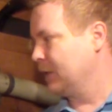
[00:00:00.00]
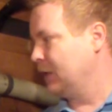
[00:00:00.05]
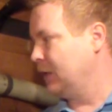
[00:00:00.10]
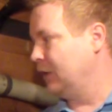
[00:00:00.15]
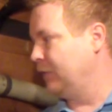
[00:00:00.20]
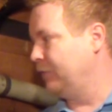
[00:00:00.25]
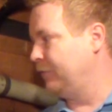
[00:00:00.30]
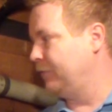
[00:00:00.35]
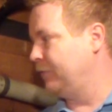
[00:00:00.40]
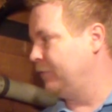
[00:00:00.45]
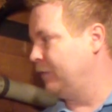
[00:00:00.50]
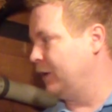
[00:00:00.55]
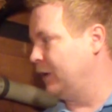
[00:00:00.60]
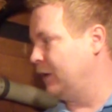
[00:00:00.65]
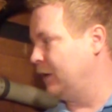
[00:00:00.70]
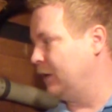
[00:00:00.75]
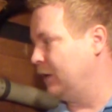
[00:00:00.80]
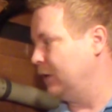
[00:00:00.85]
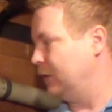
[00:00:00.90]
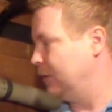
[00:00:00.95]
If
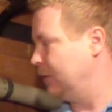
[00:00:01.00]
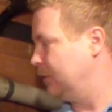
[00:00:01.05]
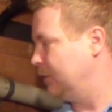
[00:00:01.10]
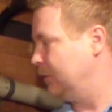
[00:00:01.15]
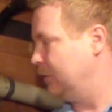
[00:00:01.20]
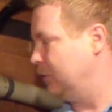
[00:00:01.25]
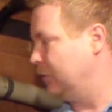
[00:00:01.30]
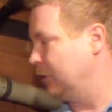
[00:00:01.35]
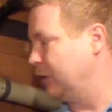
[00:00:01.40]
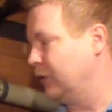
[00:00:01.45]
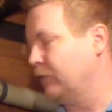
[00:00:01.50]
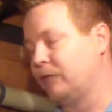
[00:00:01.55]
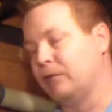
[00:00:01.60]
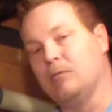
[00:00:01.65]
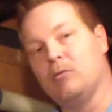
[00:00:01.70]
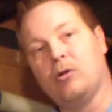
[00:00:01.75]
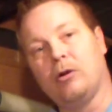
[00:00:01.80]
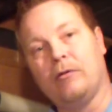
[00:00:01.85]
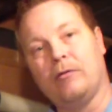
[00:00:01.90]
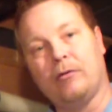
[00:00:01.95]
you're looking for
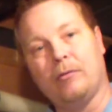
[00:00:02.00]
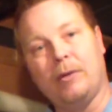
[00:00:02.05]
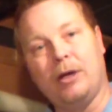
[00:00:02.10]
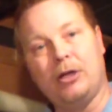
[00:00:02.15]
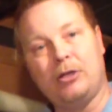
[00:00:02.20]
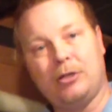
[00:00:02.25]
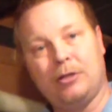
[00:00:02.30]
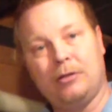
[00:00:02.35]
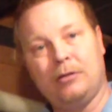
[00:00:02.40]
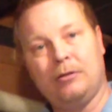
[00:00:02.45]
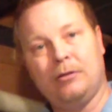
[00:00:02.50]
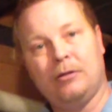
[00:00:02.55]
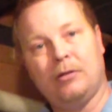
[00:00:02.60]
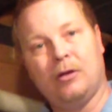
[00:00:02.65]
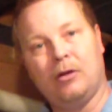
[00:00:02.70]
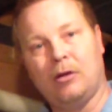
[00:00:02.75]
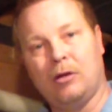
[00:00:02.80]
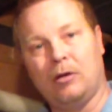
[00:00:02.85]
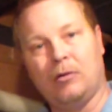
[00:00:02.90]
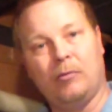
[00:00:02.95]
more information,
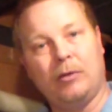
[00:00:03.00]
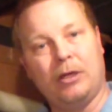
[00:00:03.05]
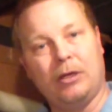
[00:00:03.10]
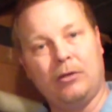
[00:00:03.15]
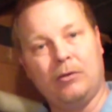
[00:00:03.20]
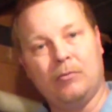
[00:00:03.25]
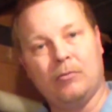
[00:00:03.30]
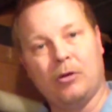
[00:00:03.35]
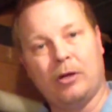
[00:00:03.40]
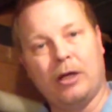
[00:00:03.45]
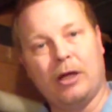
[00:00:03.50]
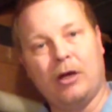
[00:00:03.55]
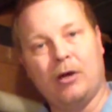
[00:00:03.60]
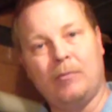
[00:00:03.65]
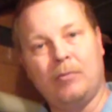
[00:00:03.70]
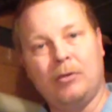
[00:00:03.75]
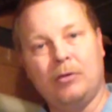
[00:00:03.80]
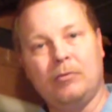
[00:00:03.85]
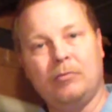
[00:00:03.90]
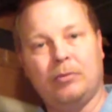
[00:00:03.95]
or we can do more to
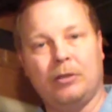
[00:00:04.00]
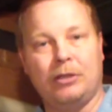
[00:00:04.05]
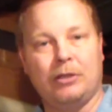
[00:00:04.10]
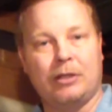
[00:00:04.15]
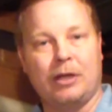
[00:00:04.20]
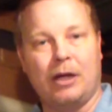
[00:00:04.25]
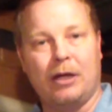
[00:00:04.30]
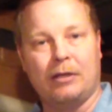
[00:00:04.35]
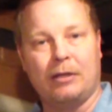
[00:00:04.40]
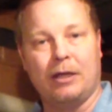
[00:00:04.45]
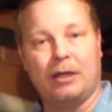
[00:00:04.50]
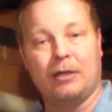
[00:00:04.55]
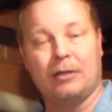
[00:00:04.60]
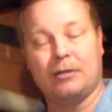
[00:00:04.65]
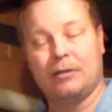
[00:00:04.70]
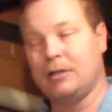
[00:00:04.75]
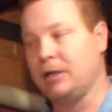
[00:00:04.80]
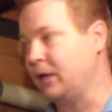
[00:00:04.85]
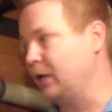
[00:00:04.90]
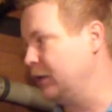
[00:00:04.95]
help you, please contact
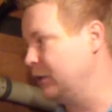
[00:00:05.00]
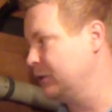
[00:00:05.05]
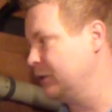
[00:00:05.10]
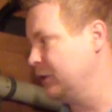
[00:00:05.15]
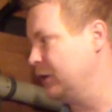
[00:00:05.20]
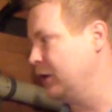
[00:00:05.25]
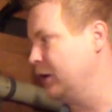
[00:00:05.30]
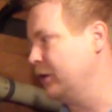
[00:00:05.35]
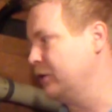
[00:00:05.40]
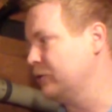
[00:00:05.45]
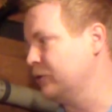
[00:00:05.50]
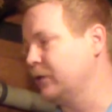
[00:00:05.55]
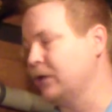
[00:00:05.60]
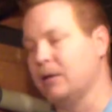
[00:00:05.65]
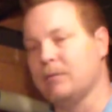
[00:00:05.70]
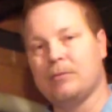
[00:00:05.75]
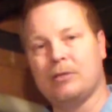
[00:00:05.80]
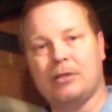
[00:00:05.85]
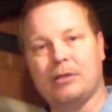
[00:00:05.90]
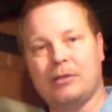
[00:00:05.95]
us at
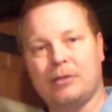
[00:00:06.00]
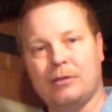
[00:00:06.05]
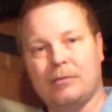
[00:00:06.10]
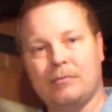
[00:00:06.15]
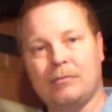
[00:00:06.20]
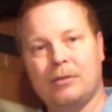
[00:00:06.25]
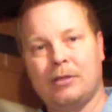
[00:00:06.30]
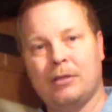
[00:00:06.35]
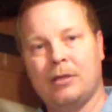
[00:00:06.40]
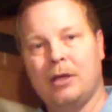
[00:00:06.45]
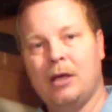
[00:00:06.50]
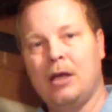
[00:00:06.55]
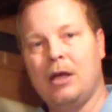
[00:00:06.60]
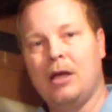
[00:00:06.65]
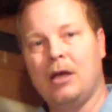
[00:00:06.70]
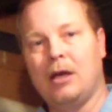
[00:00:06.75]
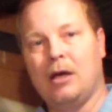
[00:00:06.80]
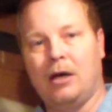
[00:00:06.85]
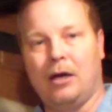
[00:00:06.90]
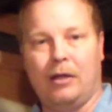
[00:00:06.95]
Hydro-Chem Systems.
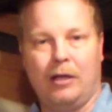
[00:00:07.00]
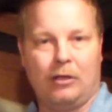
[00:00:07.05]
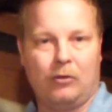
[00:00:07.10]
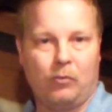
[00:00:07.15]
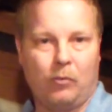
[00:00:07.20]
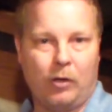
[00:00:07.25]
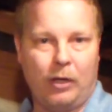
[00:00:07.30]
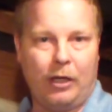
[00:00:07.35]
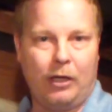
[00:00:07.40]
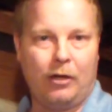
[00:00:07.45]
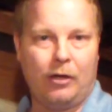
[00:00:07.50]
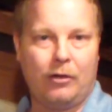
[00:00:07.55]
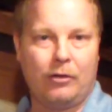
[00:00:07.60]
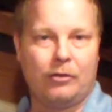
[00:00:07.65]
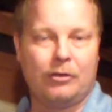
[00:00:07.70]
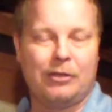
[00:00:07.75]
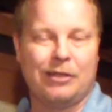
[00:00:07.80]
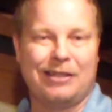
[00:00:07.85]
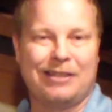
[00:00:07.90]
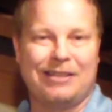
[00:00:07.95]
That's
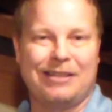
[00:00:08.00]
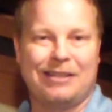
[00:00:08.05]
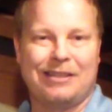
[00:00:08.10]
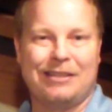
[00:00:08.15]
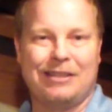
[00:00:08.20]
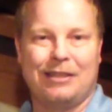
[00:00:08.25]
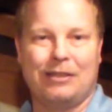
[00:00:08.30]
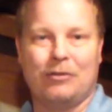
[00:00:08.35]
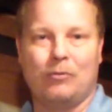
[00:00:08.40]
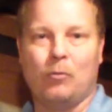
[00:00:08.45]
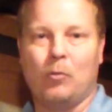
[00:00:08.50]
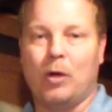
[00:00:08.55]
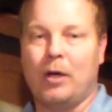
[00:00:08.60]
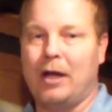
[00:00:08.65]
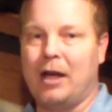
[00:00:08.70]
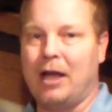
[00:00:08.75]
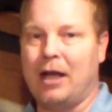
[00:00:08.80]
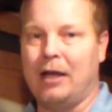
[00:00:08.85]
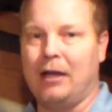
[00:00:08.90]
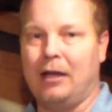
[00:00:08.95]

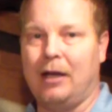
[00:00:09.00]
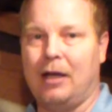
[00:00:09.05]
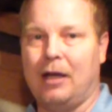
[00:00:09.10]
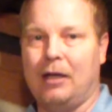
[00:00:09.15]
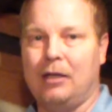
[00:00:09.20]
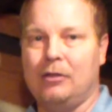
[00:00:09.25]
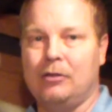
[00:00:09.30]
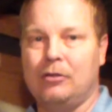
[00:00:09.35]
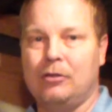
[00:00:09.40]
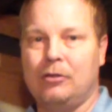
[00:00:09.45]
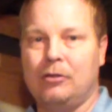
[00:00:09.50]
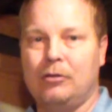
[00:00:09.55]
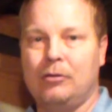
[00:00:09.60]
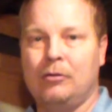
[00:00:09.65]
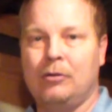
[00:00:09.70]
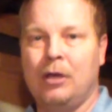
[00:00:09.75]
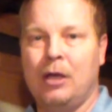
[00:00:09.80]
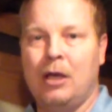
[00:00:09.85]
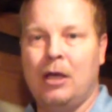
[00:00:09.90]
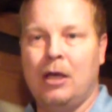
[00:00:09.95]
1-800-666-1992.